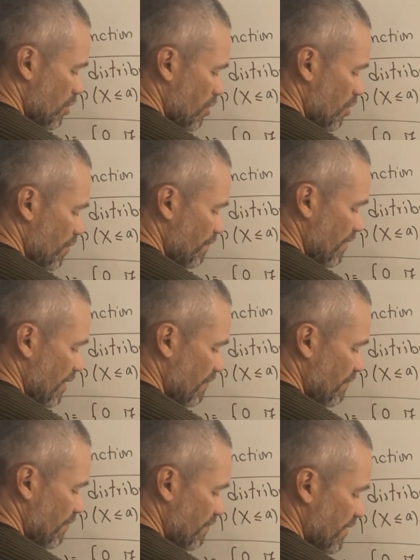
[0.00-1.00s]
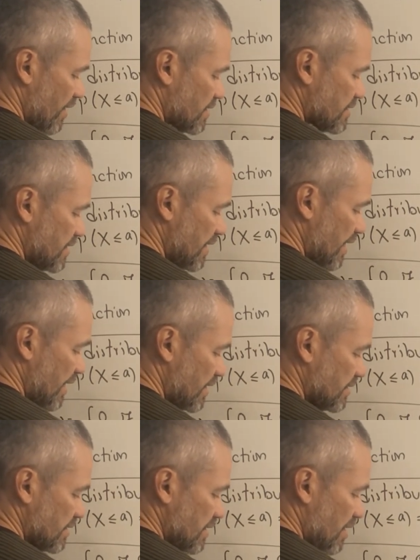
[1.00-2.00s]
of f of x
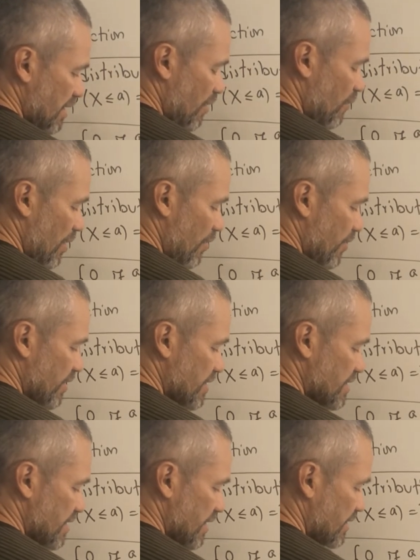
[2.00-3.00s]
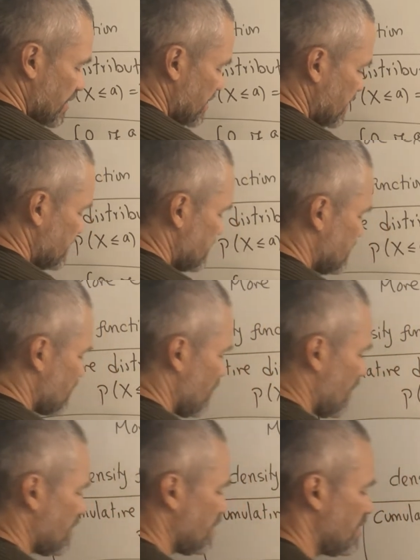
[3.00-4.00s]
dx, and we already checked that this is 1.